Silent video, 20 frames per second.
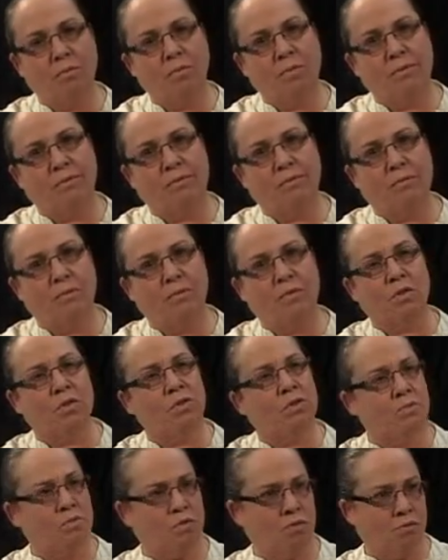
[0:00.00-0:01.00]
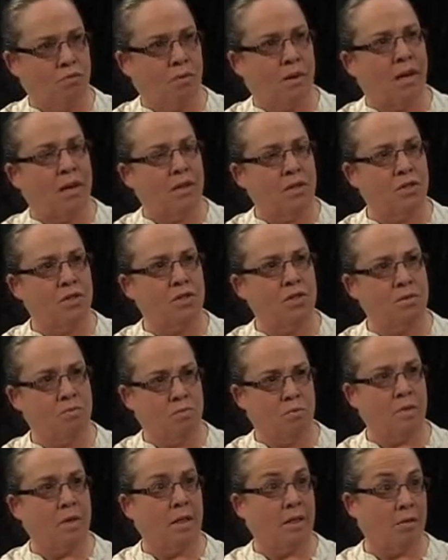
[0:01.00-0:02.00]
We've got some good
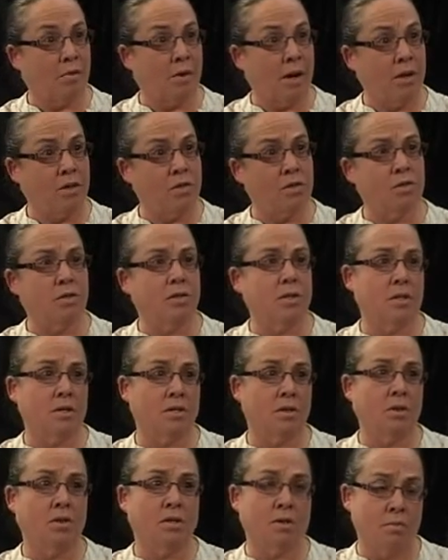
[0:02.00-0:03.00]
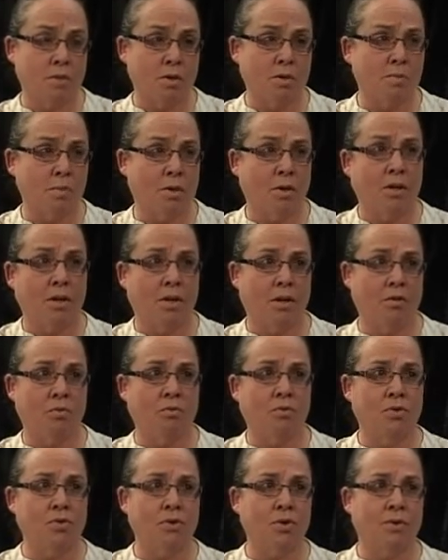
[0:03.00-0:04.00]
relationship with other agencies like some community
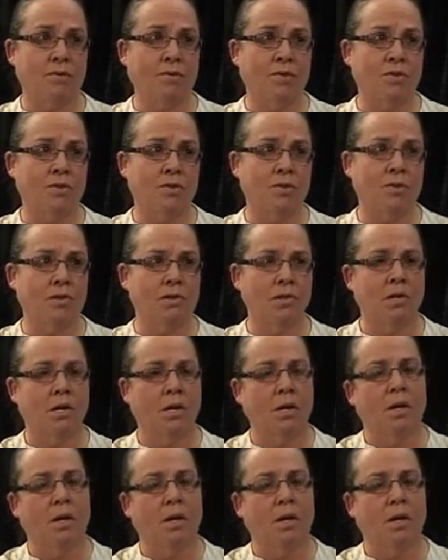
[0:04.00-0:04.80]
health services,